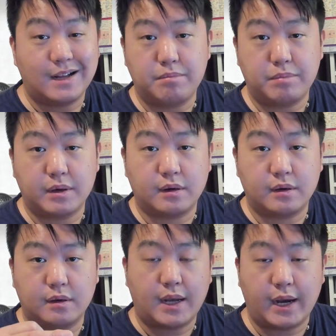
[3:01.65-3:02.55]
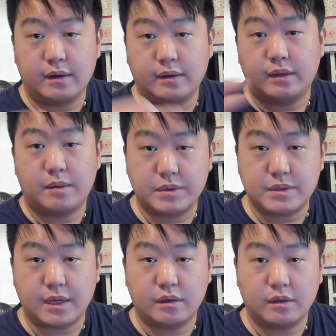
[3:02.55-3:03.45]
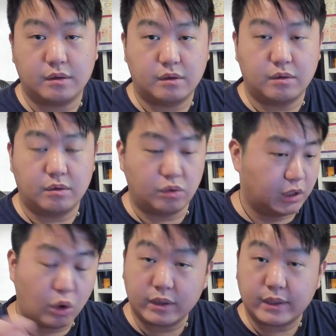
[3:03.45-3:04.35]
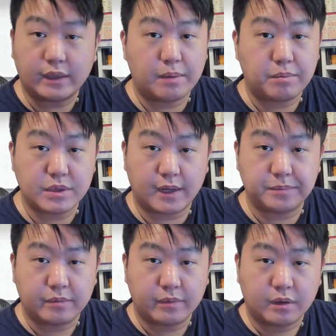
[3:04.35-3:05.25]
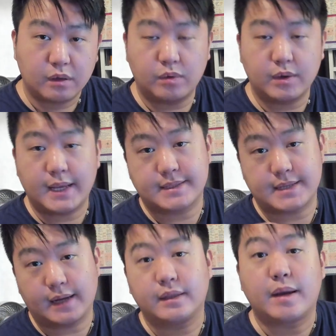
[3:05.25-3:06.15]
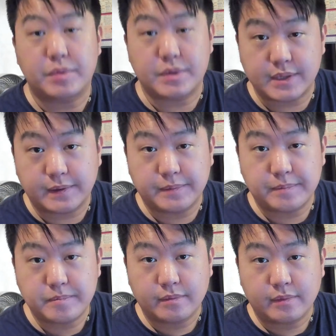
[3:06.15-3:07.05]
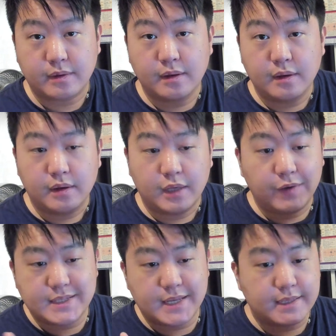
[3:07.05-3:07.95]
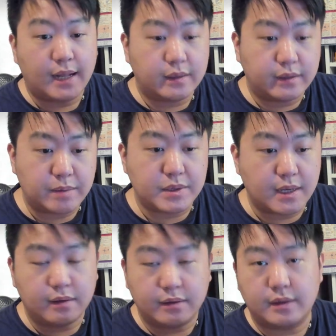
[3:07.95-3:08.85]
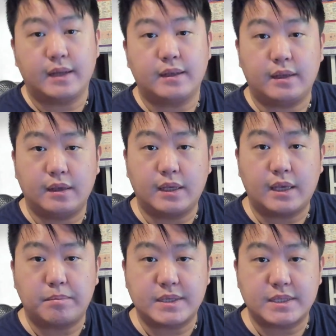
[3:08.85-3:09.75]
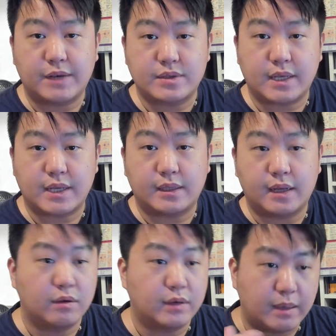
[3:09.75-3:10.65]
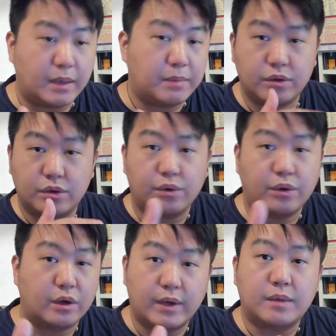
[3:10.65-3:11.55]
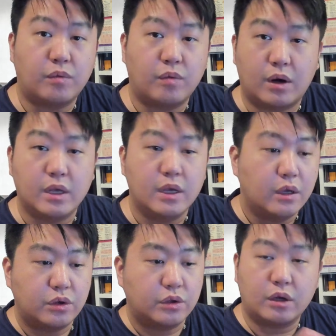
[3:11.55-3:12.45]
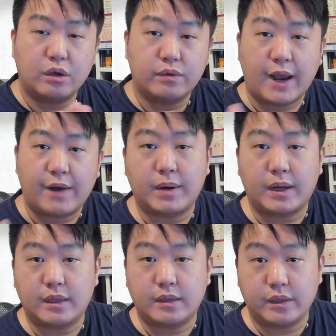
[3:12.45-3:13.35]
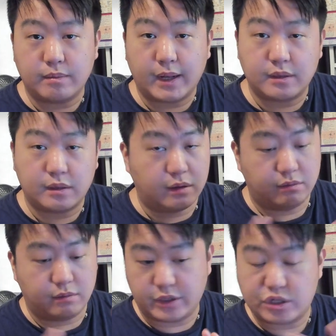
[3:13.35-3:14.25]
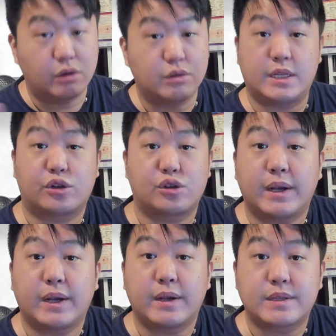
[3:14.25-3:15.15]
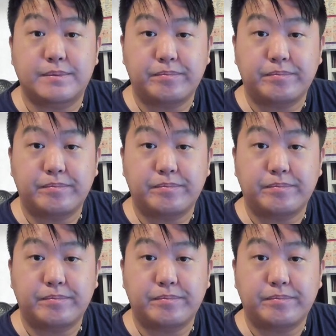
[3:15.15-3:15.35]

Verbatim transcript: number higher than 10% or lower than 10% or exactly 10%? If it's exactly 10%, then it can be safe to say that, okay, maybe you're doing a random walk. You're talking to everybody that you met. There's no selection bias.